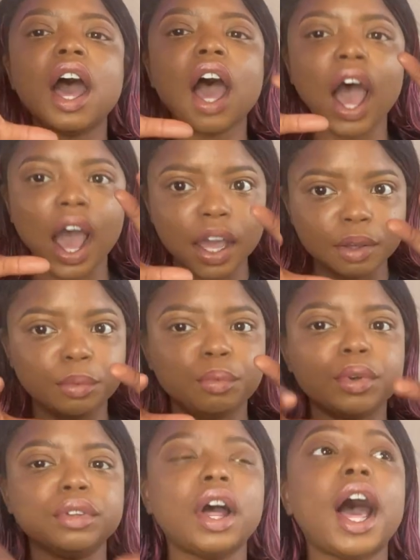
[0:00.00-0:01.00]
I
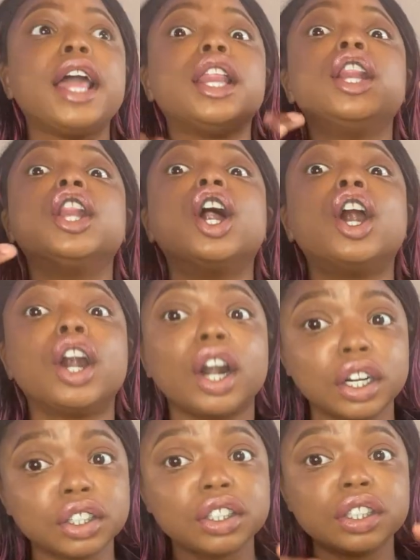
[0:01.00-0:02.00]

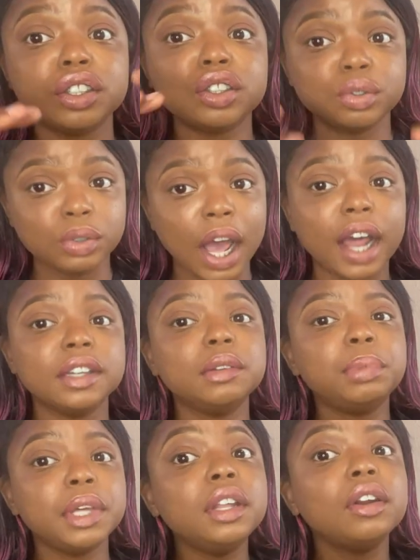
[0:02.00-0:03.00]
learned to not
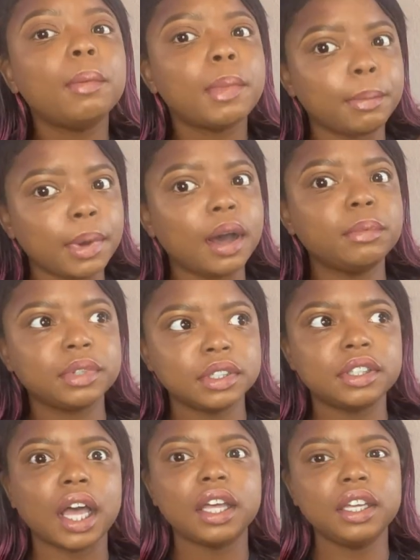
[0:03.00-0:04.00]
depend on my mom because
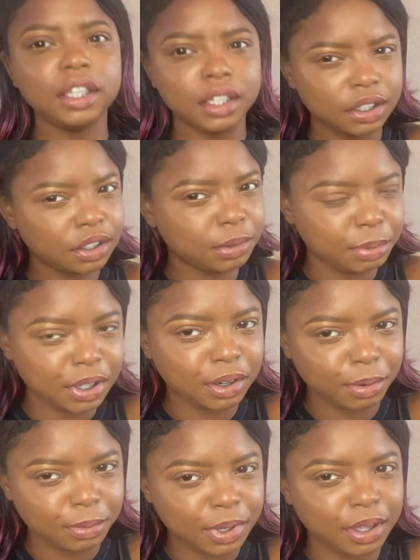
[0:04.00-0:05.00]
I couldn't depend on
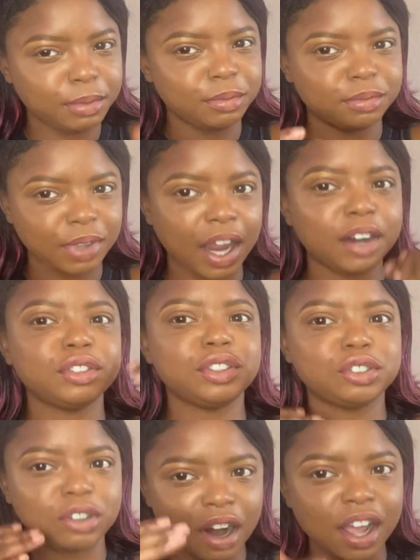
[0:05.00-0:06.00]
my mom after
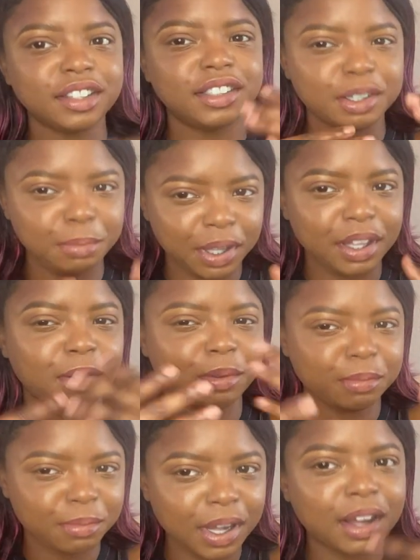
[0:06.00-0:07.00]
trying to depend on
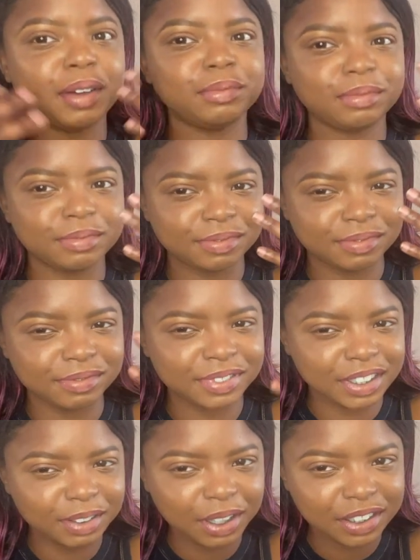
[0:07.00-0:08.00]
my mom.
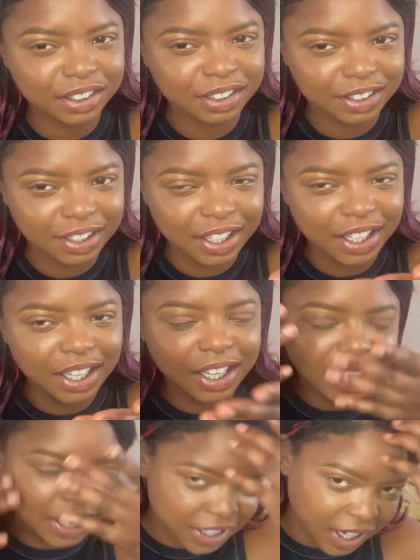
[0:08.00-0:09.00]
Does that make sense?
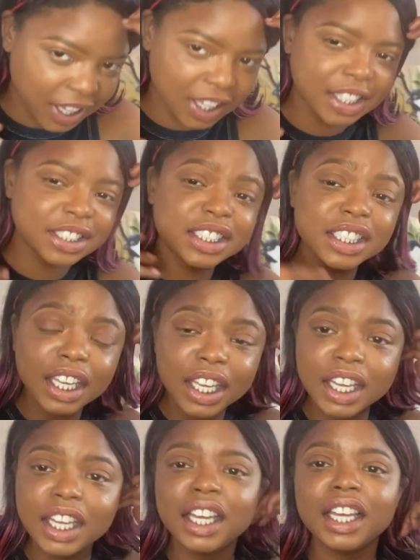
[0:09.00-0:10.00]
Like,
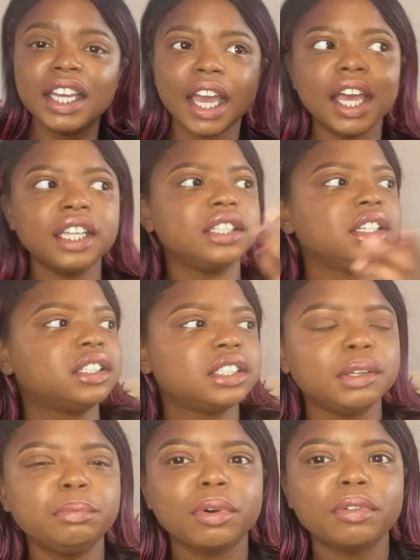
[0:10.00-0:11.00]

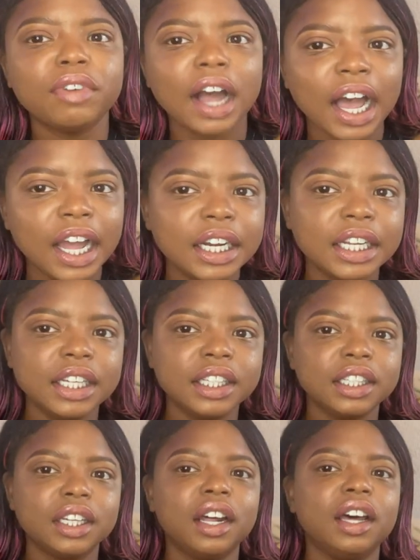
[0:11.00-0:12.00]
she provided
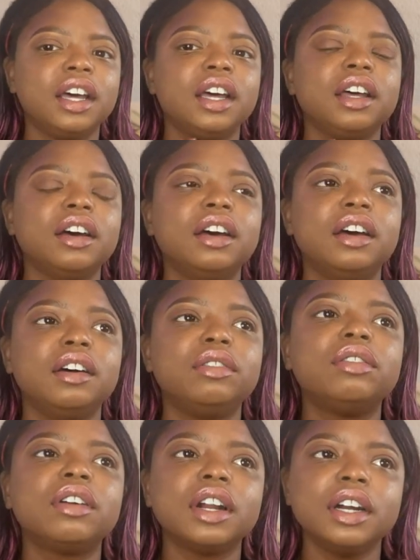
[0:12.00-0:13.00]

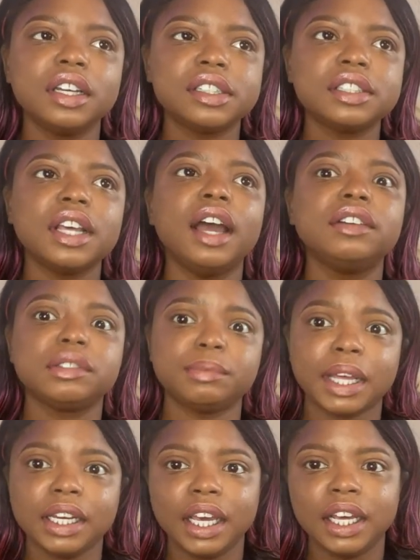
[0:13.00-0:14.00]
for us after
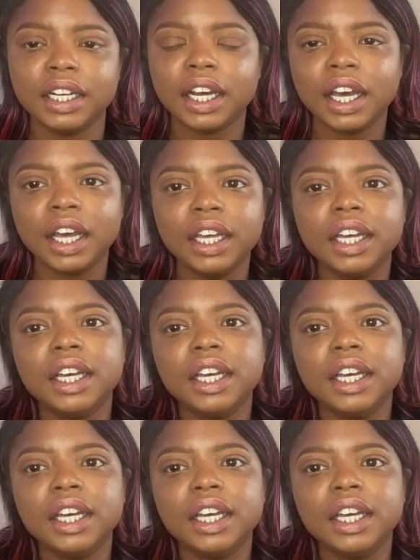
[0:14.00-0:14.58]
my dad died.